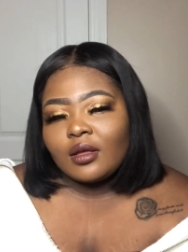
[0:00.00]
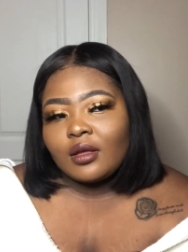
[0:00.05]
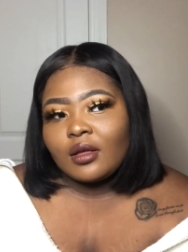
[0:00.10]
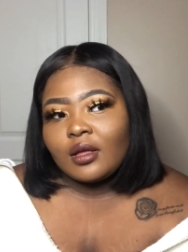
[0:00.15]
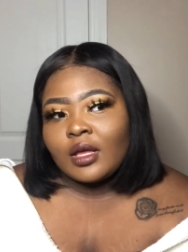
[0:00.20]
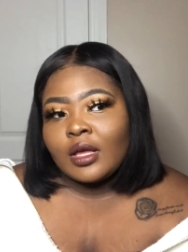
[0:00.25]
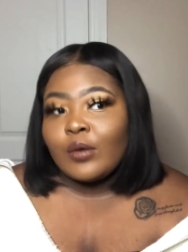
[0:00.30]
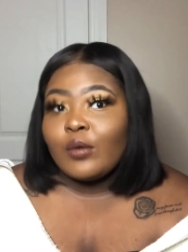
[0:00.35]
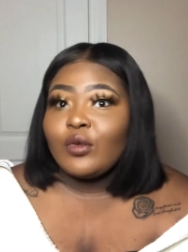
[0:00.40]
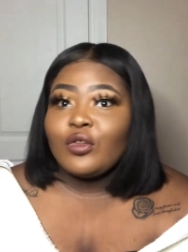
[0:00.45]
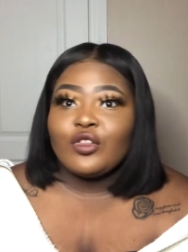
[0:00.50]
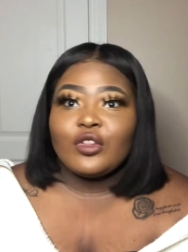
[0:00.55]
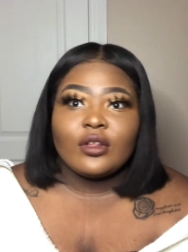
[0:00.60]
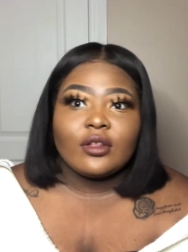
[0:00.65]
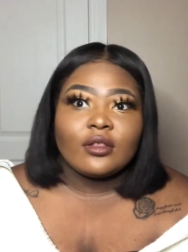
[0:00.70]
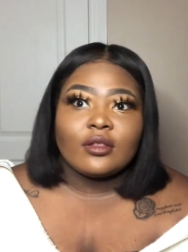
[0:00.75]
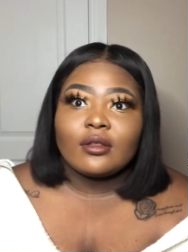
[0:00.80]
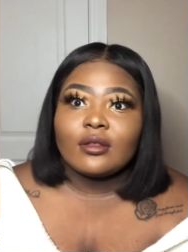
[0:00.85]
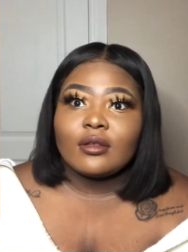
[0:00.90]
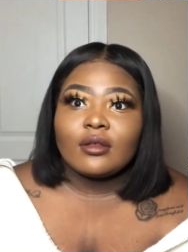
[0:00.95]
it
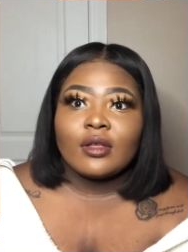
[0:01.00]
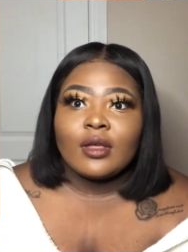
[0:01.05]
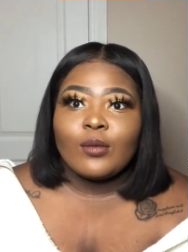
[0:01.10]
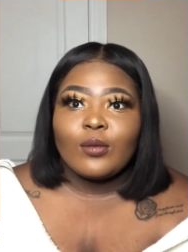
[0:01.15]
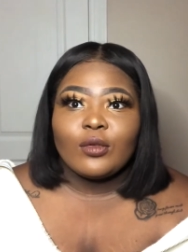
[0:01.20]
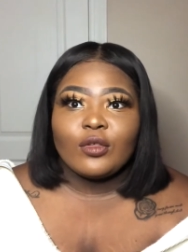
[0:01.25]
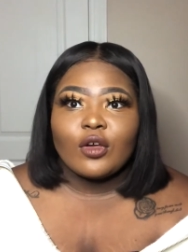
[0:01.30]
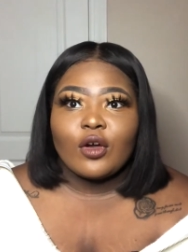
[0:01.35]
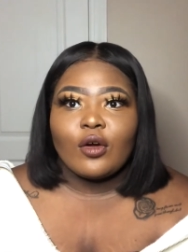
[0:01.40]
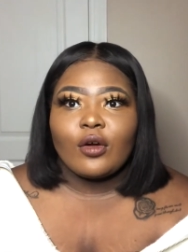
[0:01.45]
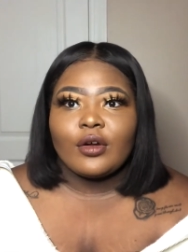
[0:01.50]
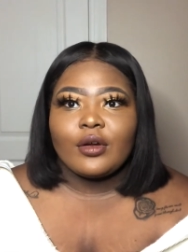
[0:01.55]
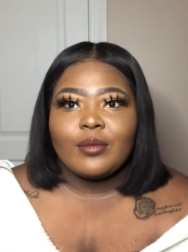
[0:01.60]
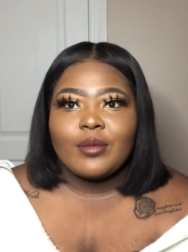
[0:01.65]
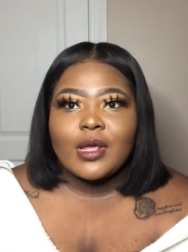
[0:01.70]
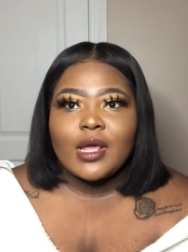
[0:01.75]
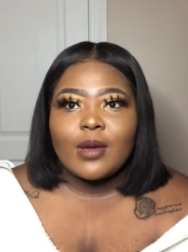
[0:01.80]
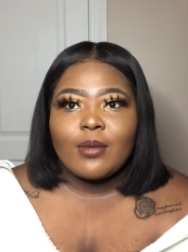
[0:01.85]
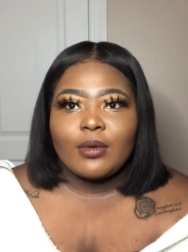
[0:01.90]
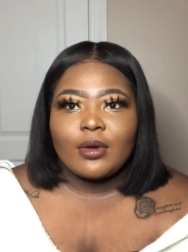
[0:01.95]
was hard to
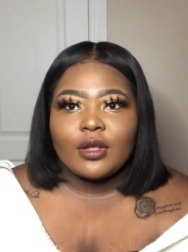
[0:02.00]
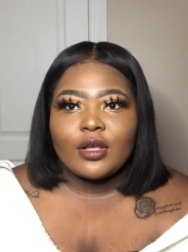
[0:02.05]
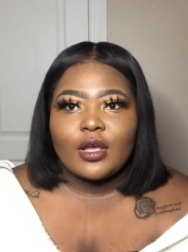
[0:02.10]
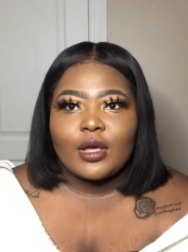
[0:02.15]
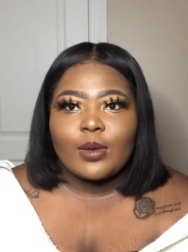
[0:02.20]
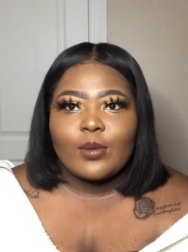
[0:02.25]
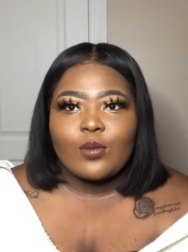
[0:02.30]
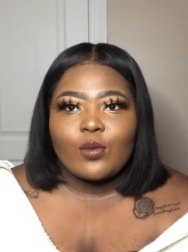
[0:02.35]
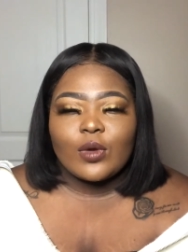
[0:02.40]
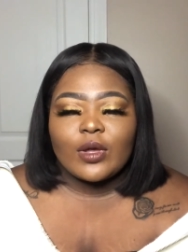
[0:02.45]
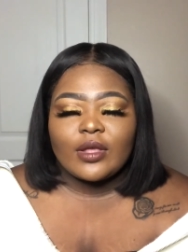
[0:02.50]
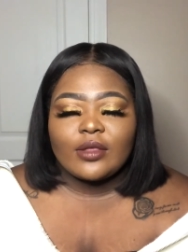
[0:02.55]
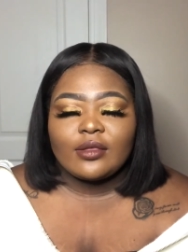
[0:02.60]
be able to cope with.